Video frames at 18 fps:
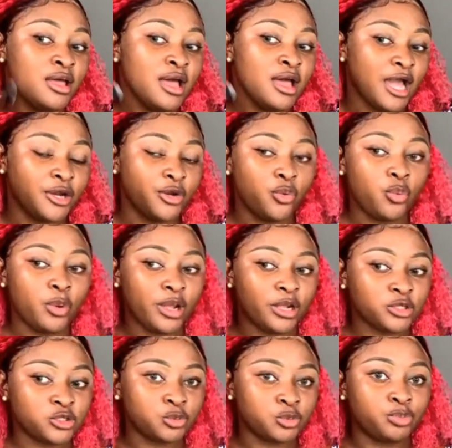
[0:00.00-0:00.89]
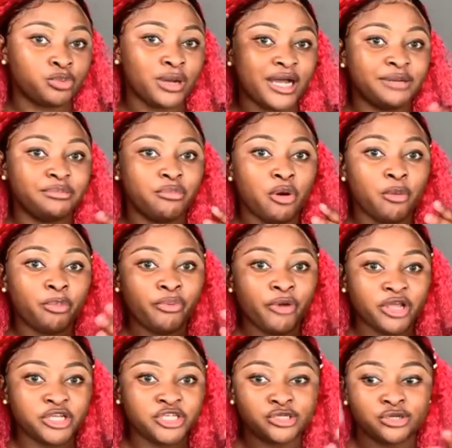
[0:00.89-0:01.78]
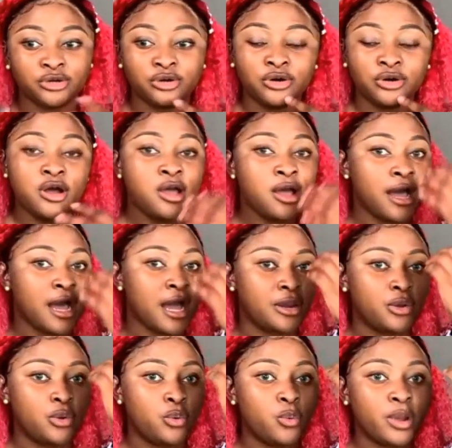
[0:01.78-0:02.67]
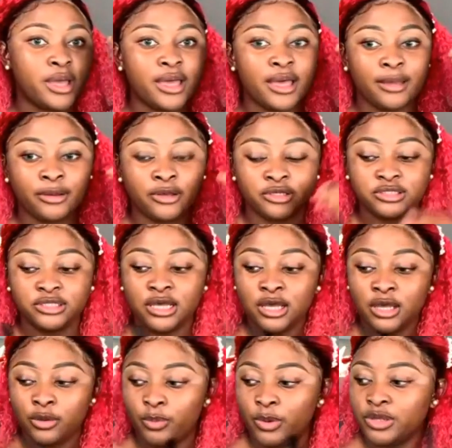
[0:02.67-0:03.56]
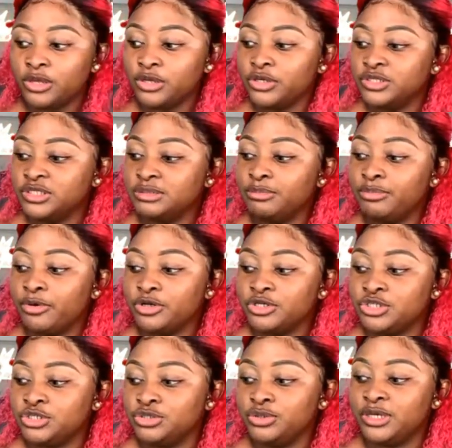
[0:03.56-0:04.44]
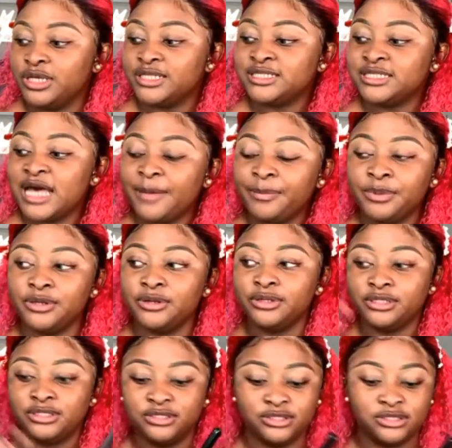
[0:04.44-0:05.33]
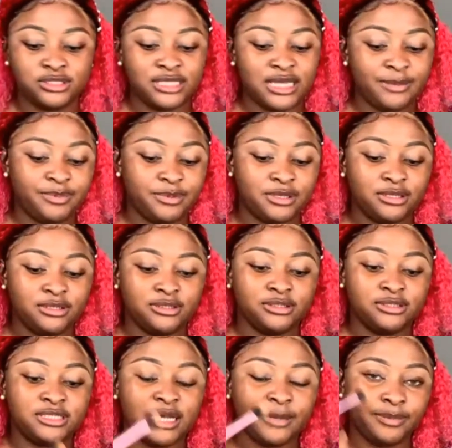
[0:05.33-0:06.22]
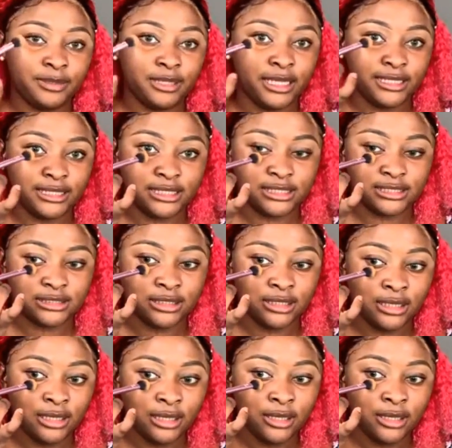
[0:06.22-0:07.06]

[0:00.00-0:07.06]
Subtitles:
I know where to add more pressure. I know where, because when you're using brush, you're tapping on it. You're tapping like this.